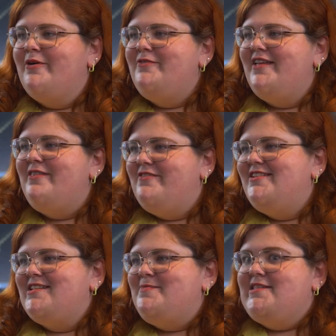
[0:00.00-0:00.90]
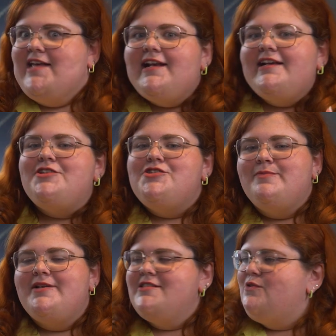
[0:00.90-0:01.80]
both in the fintech space and in
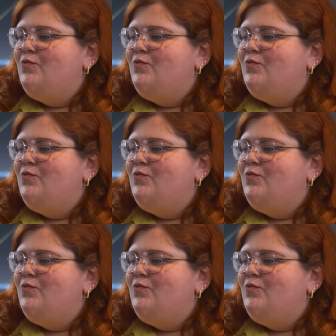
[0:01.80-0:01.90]
consumers.